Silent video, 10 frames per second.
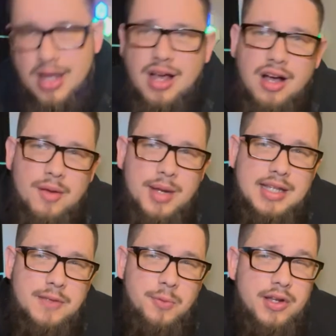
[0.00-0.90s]
Um, at
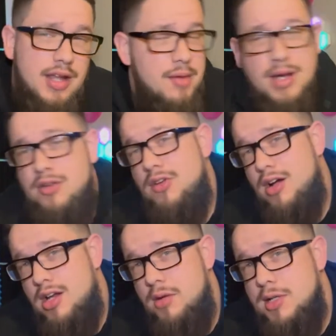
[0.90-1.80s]
this point in time, I do
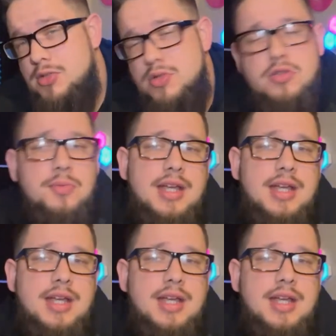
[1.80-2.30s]
not carry my Switch with me.